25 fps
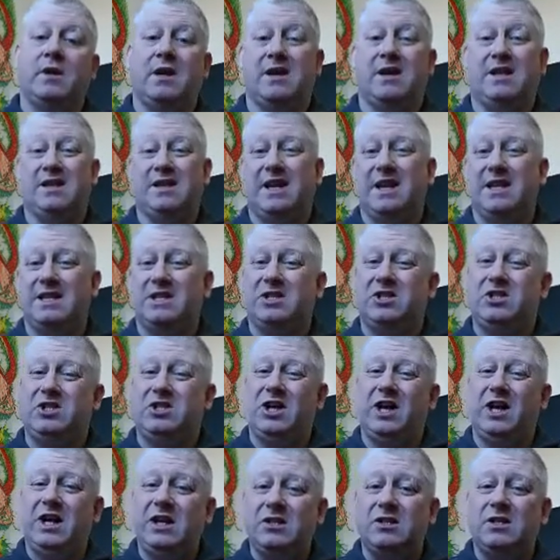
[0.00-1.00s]
That's
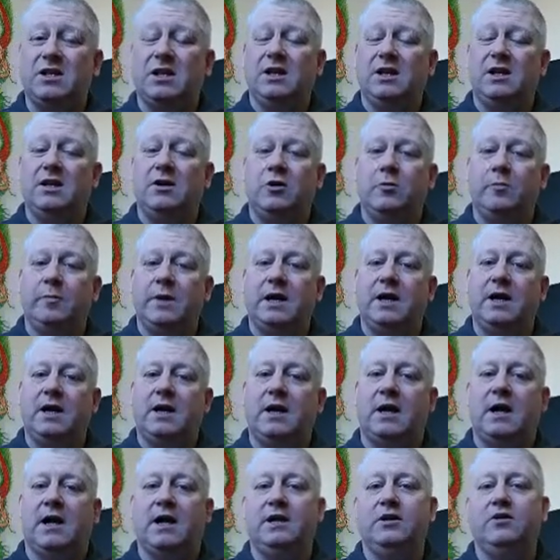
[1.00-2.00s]
changed a little bit,
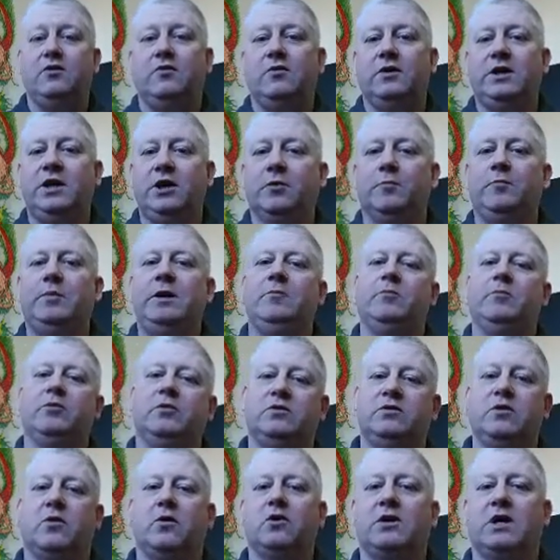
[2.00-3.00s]
and you'll hear people
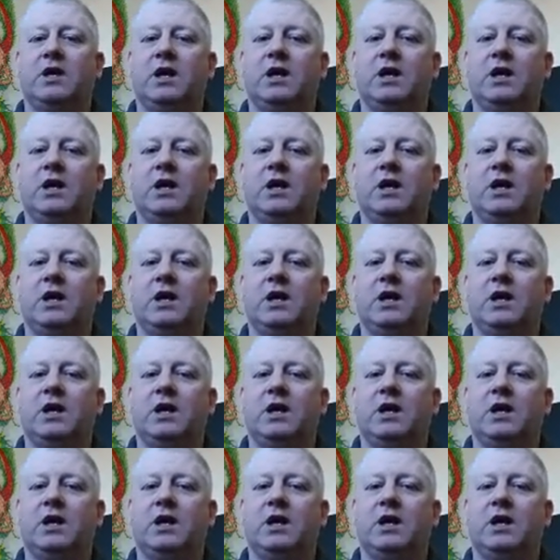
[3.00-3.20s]
talking